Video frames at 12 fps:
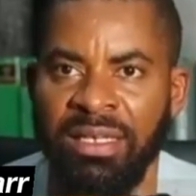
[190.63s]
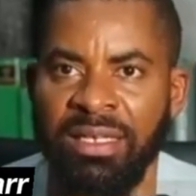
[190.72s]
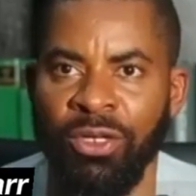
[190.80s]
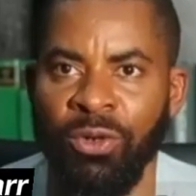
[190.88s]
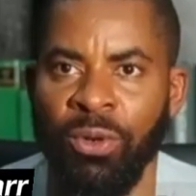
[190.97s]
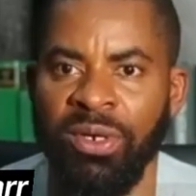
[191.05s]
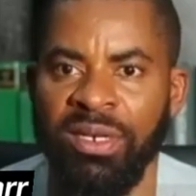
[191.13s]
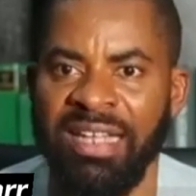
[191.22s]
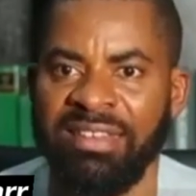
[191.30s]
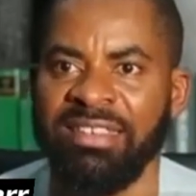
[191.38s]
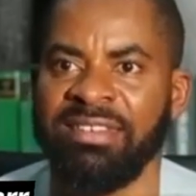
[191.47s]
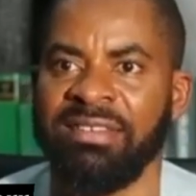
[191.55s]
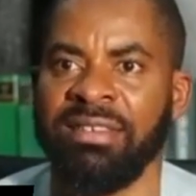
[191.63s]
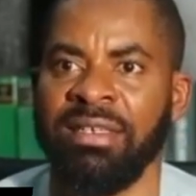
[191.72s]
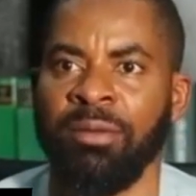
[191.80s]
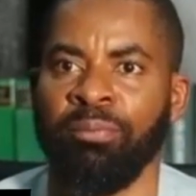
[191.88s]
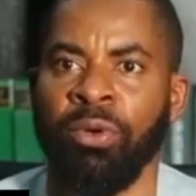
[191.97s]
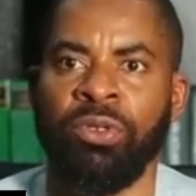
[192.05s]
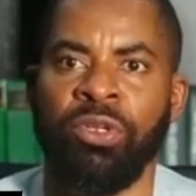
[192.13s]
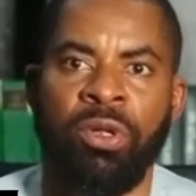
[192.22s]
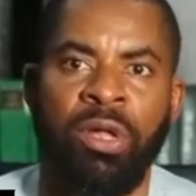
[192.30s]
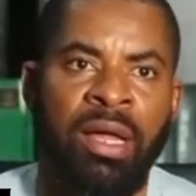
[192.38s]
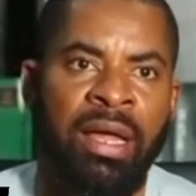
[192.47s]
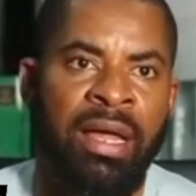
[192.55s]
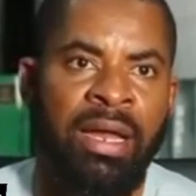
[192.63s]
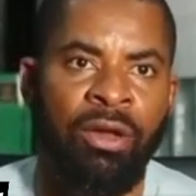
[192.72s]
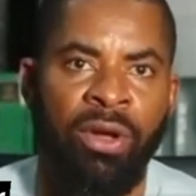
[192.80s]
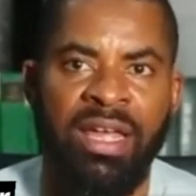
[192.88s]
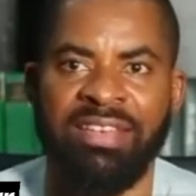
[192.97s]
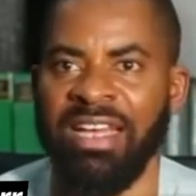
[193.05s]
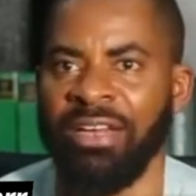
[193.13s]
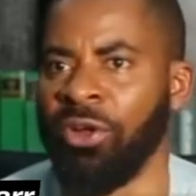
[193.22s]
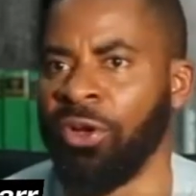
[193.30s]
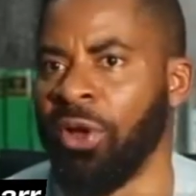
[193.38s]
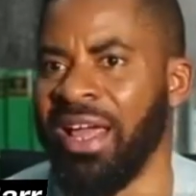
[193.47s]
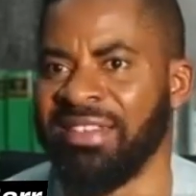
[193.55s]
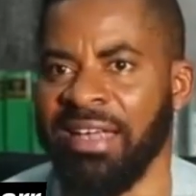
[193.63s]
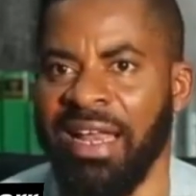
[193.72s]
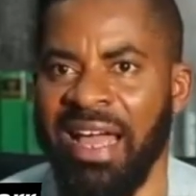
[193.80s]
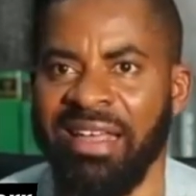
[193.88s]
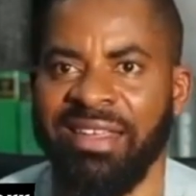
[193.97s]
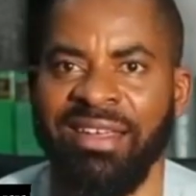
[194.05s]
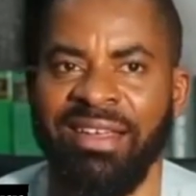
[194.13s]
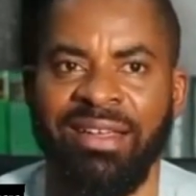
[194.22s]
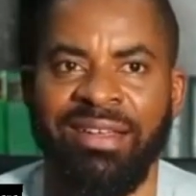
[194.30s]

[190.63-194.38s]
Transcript: That is both lawyers and non-lawyers alike.